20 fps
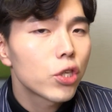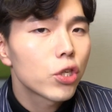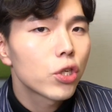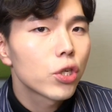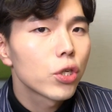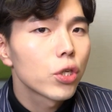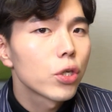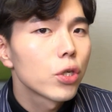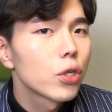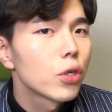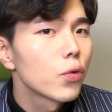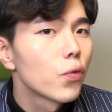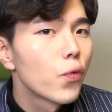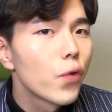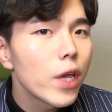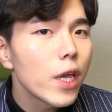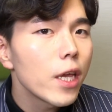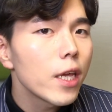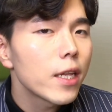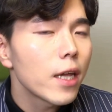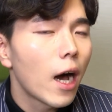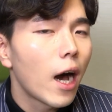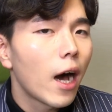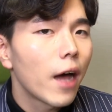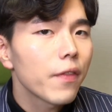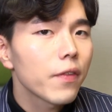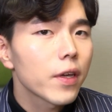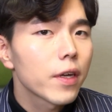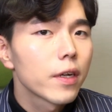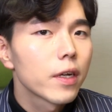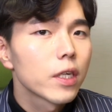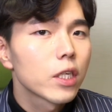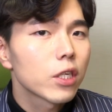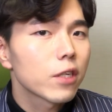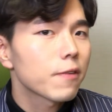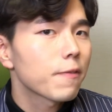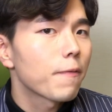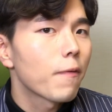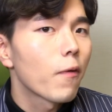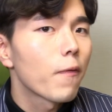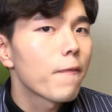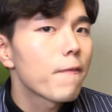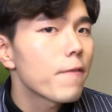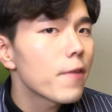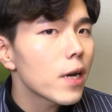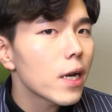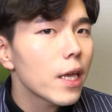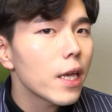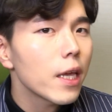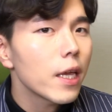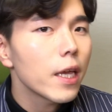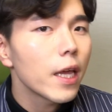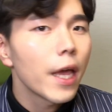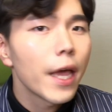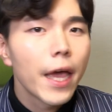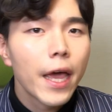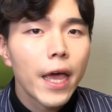to read Hangul just for funny,